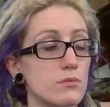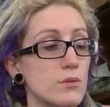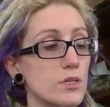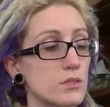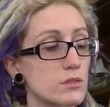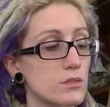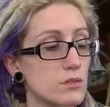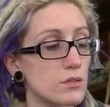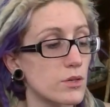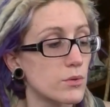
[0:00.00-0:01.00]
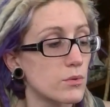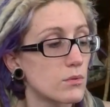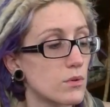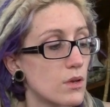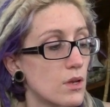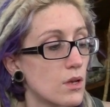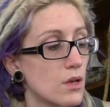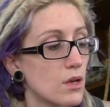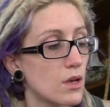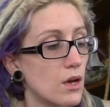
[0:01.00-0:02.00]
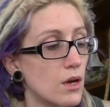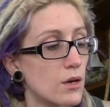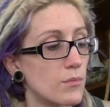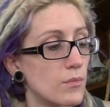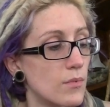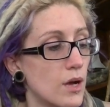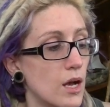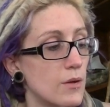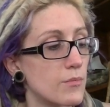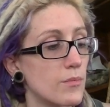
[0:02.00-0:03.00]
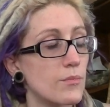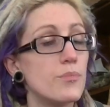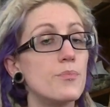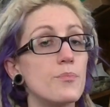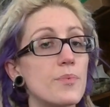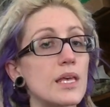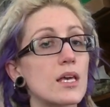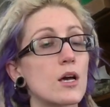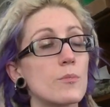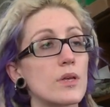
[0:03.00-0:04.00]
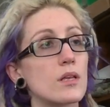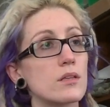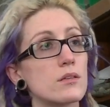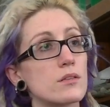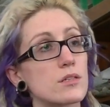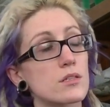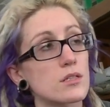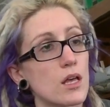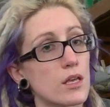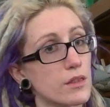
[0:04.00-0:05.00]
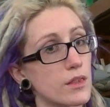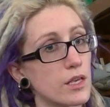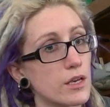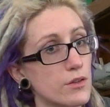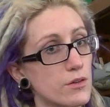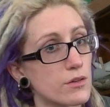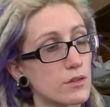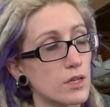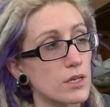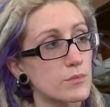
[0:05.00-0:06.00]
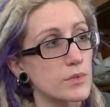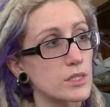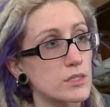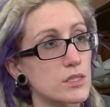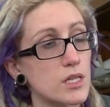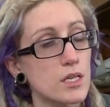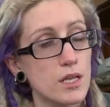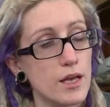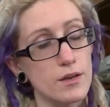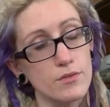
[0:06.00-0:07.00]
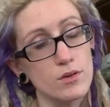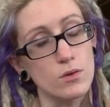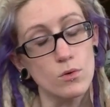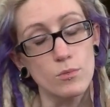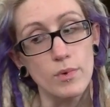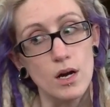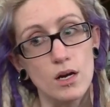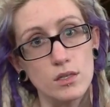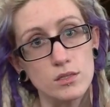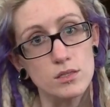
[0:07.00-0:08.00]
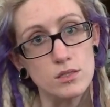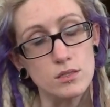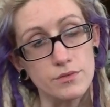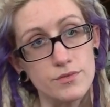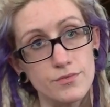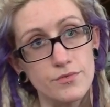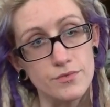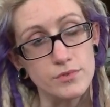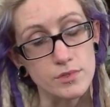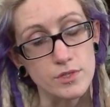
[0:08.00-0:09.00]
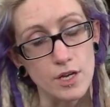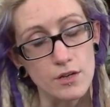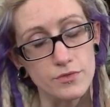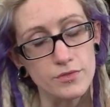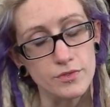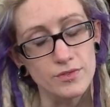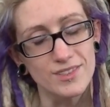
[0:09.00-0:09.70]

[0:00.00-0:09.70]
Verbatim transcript: drugs, so I'm becoming just like the other Lymies that have a whole box of stuff.